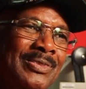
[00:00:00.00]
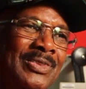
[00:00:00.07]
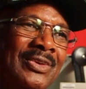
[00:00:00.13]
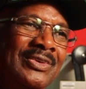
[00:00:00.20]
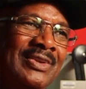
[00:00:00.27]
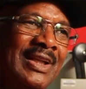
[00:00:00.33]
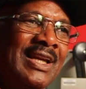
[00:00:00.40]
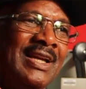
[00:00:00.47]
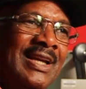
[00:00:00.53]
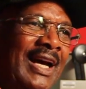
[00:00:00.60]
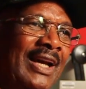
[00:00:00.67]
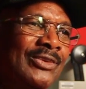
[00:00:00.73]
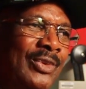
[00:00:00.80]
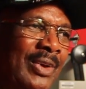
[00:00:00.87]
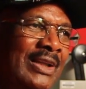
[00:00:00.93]
music,
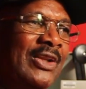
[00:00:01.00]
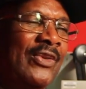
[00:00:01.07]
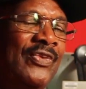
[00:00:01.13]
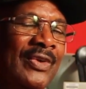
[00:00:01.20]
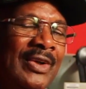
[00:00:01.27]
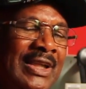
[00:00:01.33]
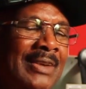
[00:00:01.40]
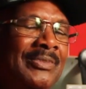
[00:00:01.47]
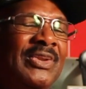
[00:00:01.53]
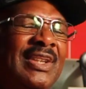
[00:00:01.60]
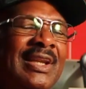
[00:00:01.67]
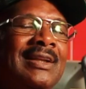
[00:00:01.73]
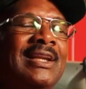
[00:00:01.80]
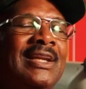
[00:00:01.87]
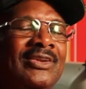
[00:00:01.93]
and quite a few of them
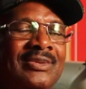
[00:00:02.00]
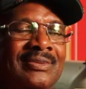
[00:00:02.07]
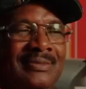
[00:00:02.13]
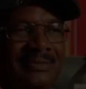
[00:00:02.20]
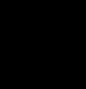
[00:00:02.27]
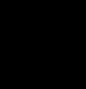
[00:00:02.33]
still listen.